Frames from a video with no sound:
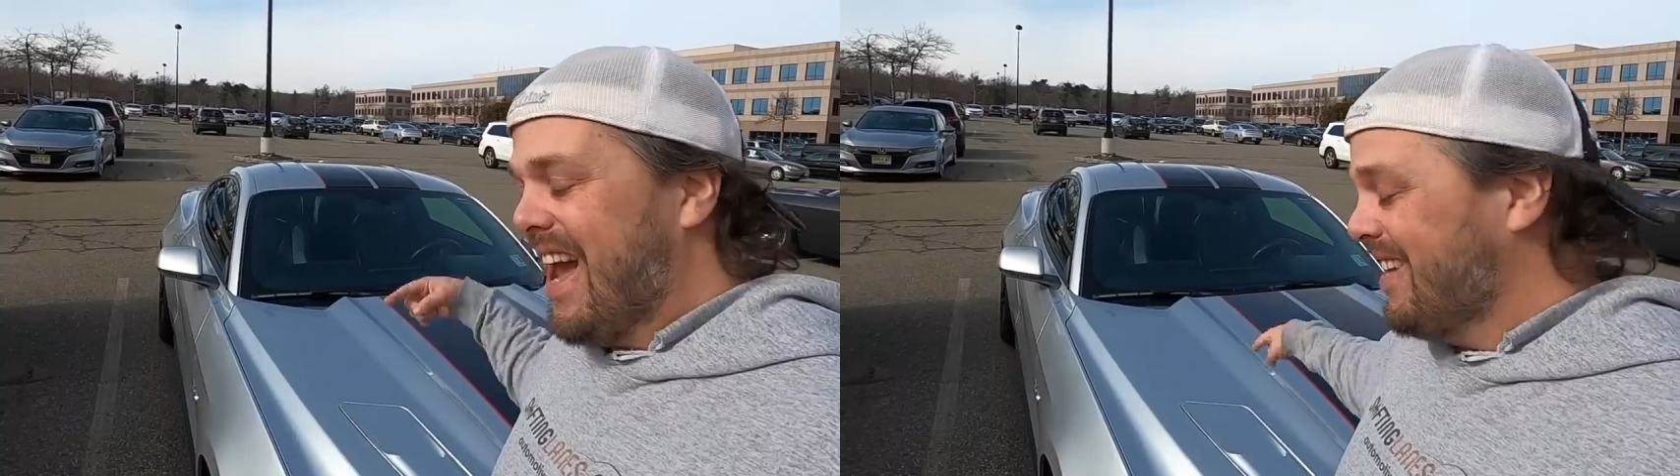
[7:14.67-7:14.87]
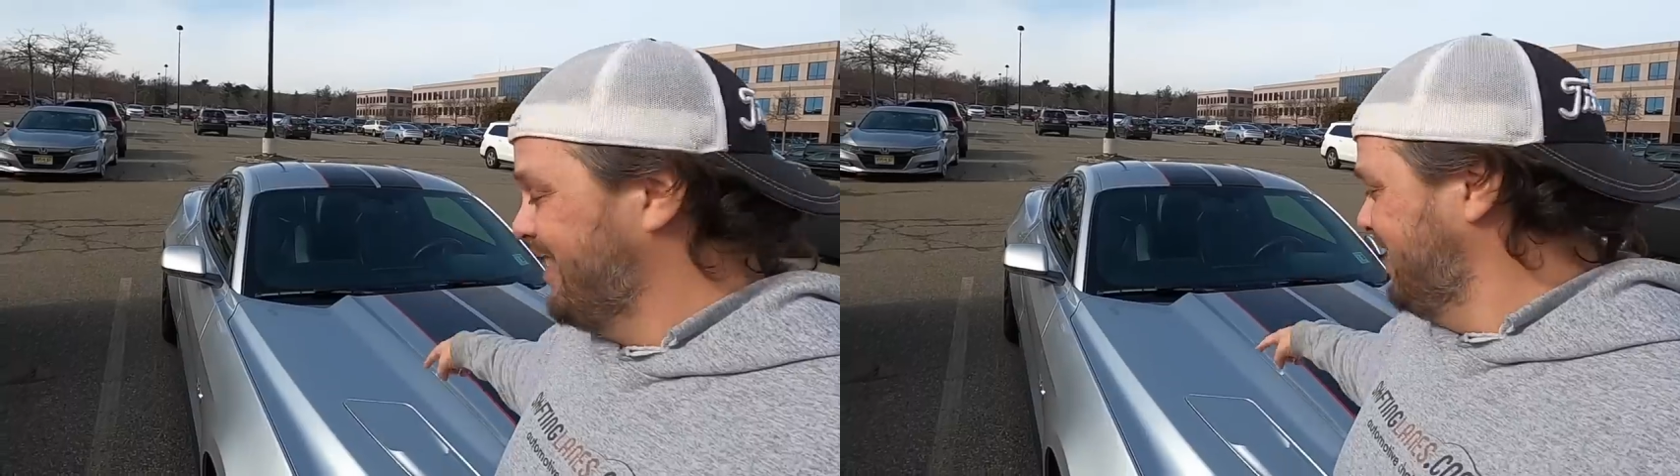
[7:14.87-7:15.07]

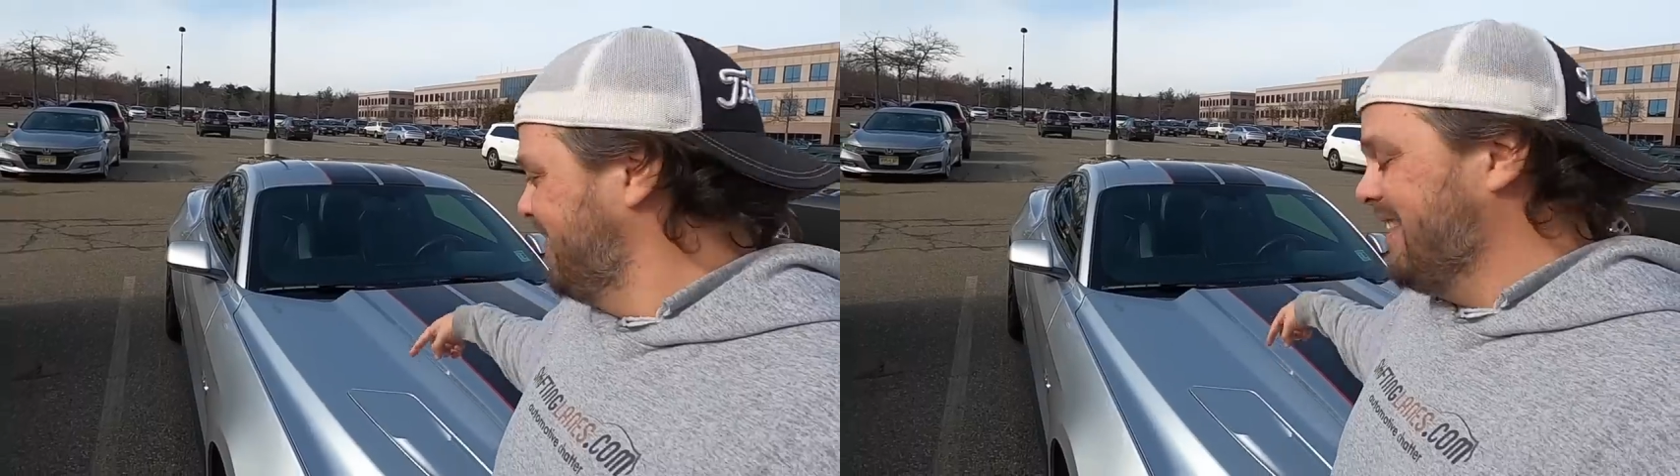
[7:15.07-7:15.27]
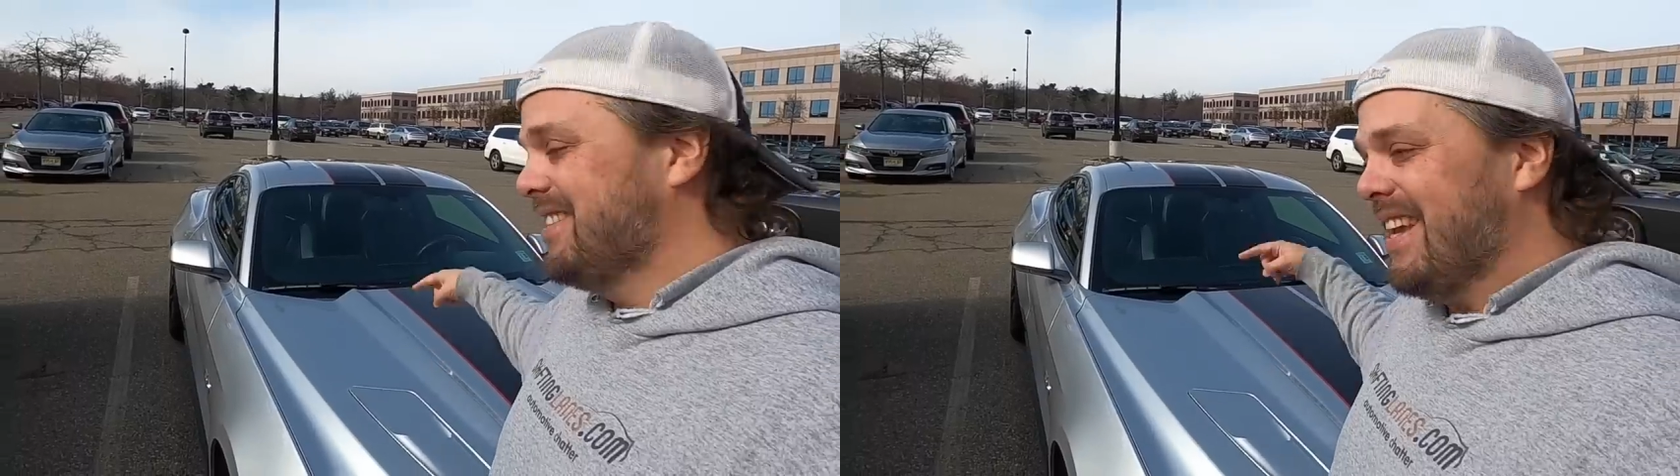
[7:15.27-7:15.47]
as
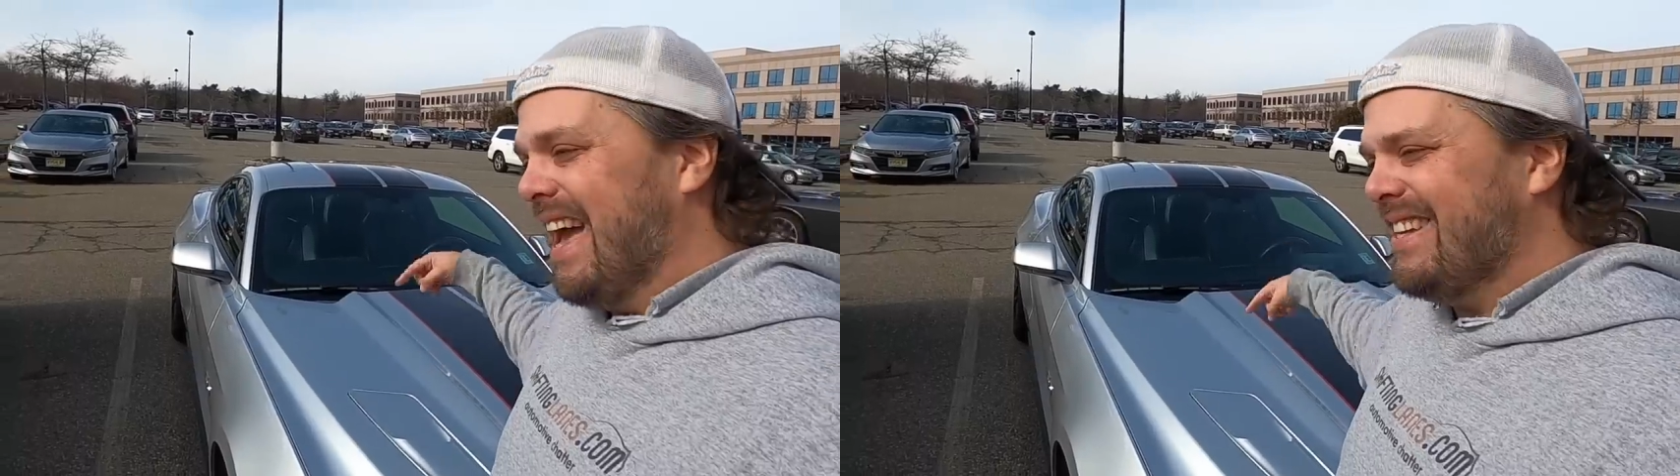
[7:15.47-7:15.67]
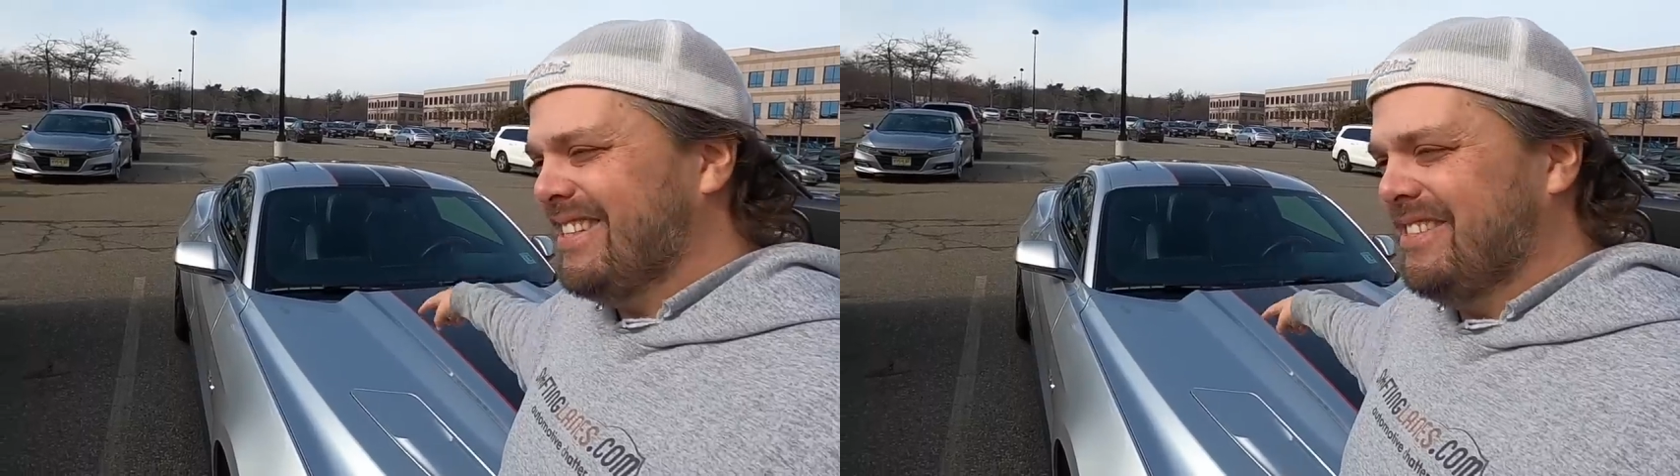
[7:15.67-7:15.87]
it sits,
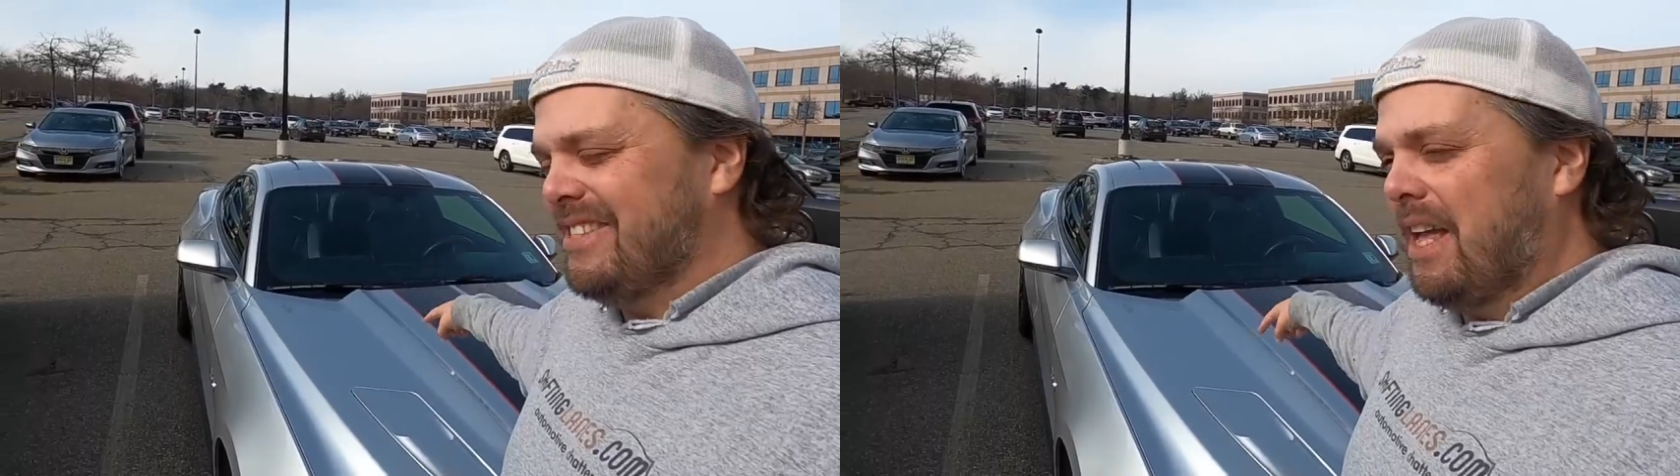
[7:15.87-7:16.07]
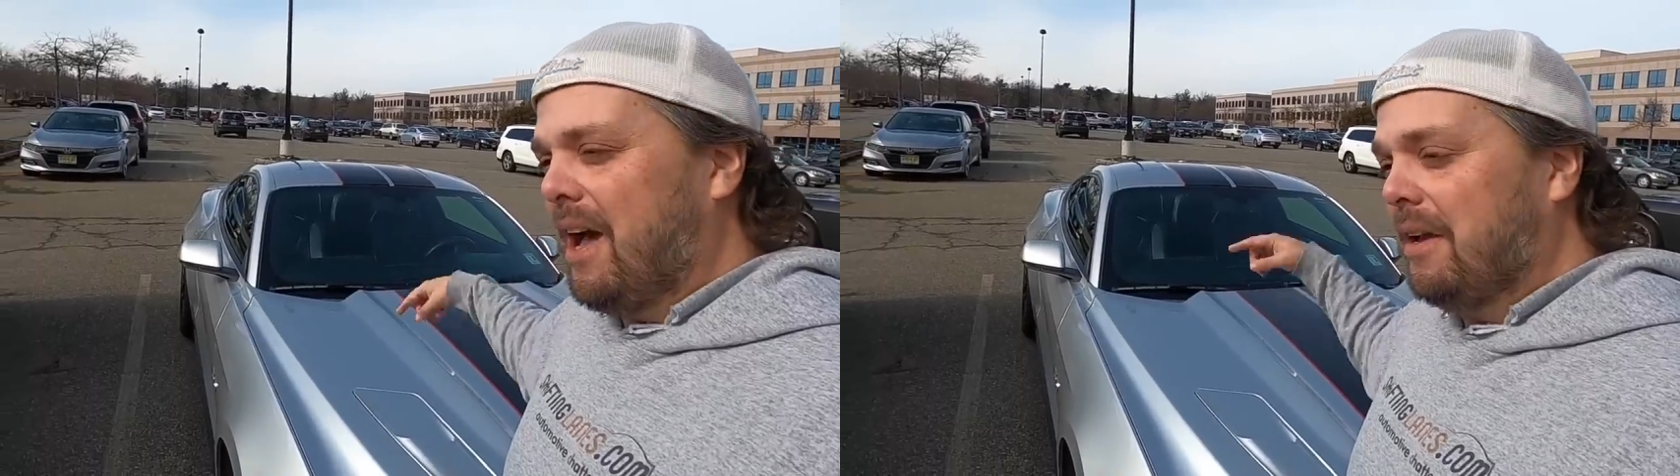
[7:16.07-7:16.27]
as
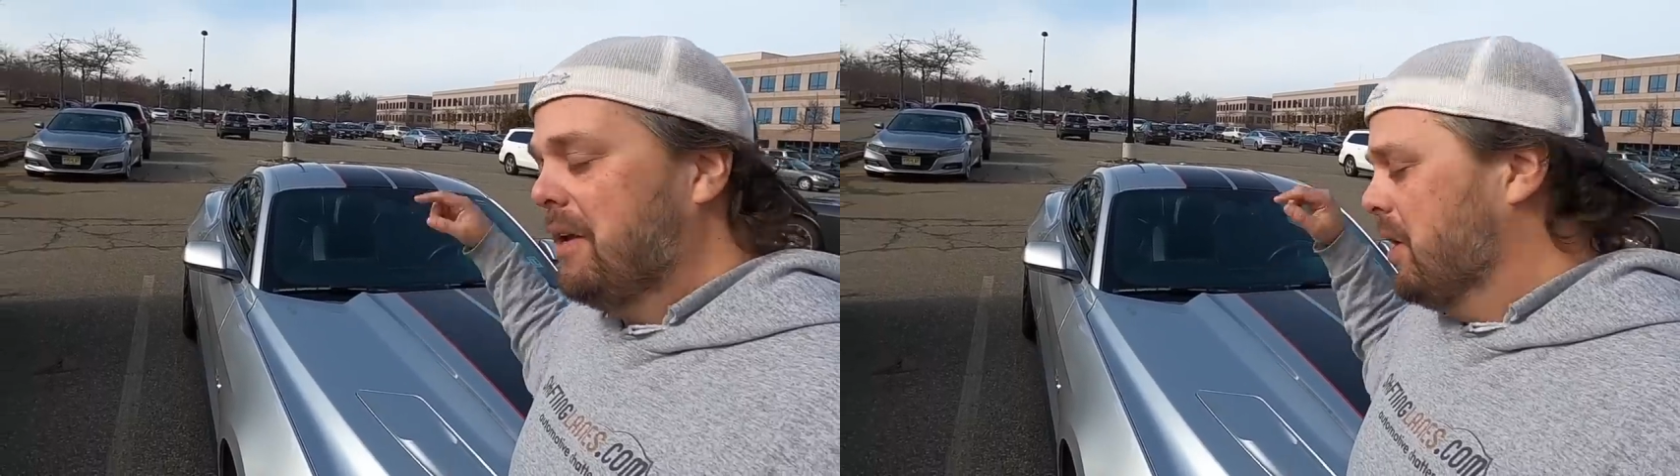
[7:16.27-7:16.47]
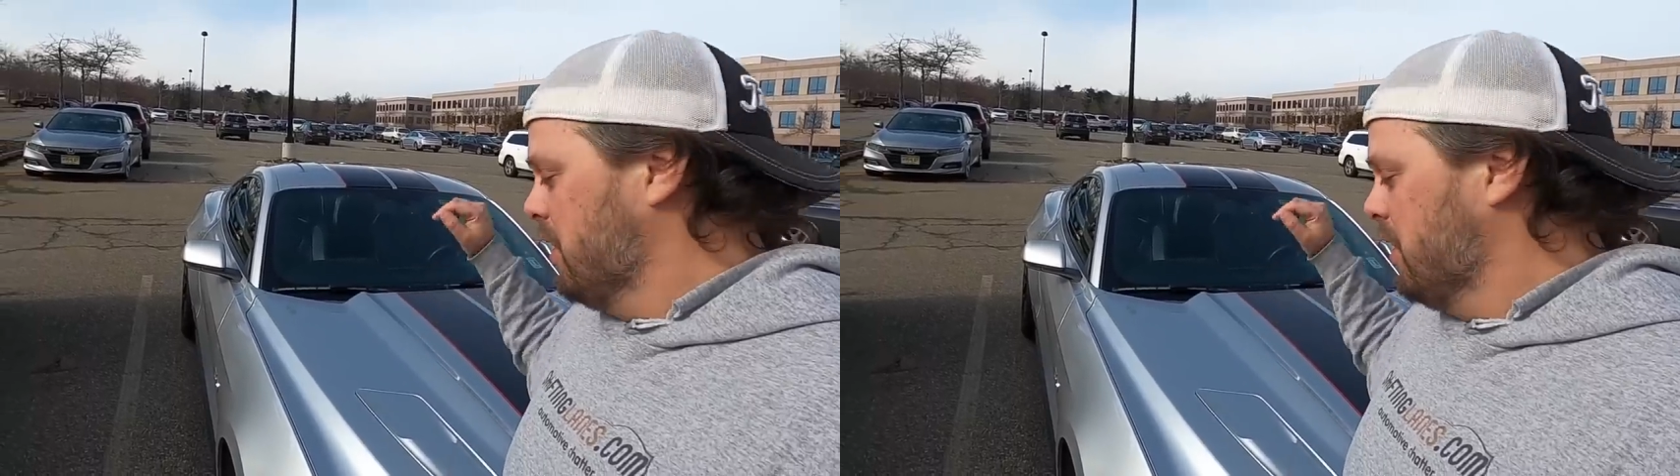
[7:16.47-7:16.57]
it's stock.